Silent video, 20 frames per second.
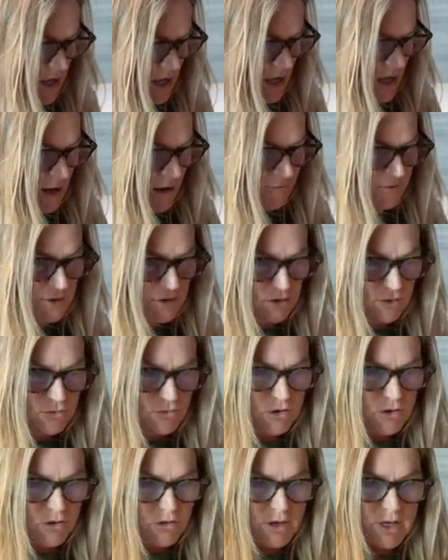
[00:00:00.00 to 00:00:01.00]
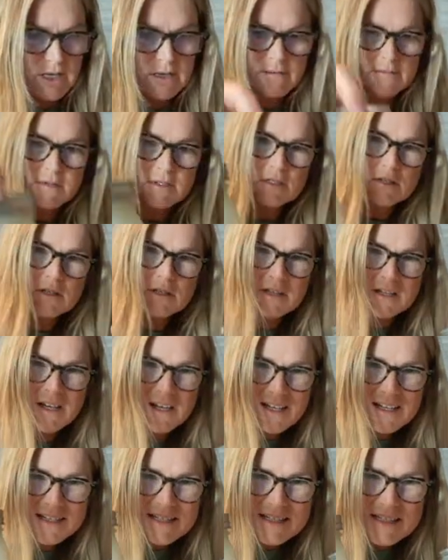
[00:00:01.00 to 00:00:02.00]
have 2 going. And you can
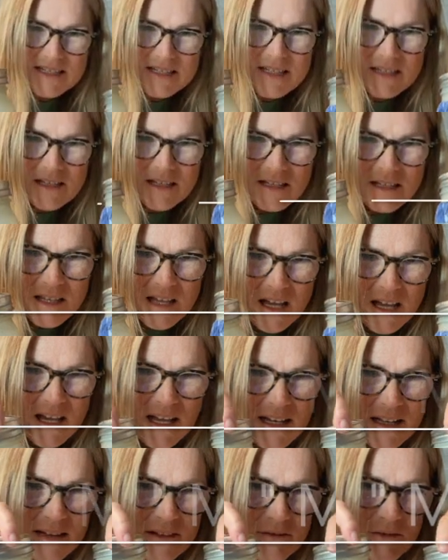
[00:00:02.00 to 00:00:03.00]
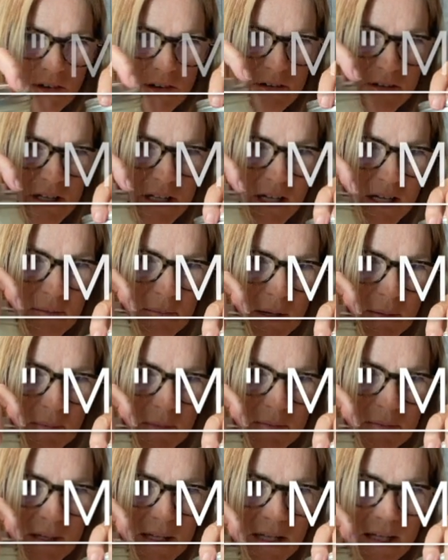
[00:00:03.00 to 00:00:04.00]
kind of see the line. They've already come up a
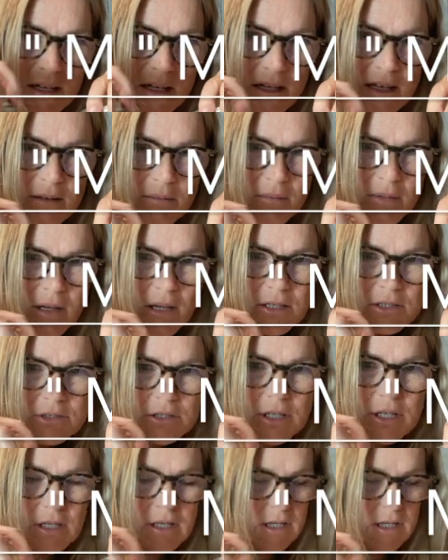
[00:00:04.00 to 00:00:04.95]
bit, Madra.